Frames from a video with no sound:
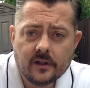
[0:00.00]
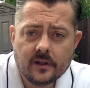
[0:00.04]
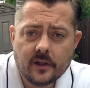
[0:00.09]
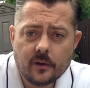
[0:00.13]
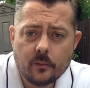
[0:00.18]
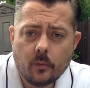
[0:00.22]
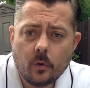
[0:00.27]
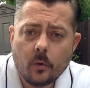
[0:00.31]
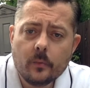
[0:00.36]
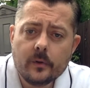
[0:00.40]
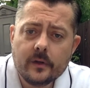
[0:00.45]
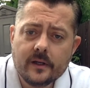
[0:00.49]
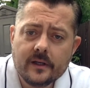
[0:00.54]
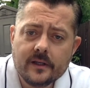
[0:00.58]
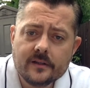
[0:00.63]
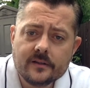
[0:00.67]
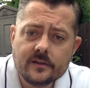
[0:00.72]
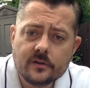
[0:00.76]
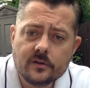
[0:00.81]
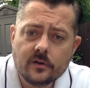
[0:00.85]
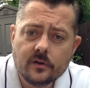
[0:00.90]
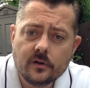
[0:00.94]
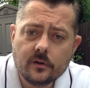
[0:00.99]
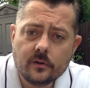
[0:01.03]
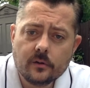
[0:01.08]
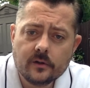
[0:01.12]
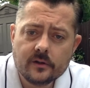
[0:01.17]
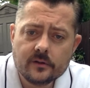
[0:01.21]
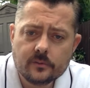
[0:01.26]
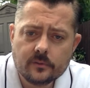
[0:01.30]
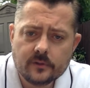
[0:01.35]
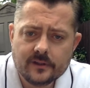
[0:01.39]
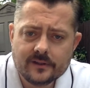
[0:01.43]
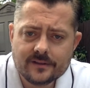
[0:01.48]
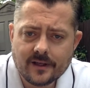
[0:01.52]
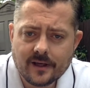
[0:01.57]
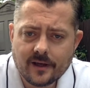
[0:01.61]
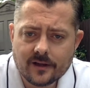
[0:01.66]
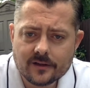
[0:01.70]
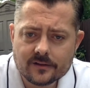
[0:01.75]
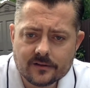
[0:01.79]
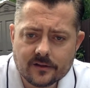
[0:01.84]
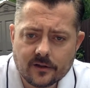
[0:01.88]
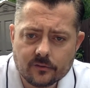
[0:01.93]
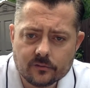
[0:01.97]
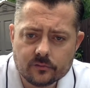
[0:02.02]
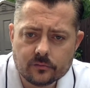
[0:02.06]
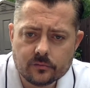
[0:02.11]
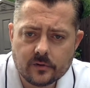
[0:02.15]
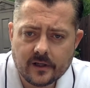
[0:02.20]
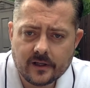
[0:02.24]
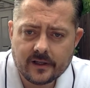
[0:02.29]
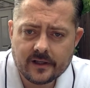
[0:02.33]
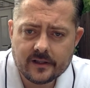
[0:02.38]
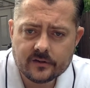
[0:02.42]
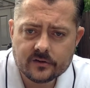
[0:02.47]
then what we need to do is we need to get ourselves ready.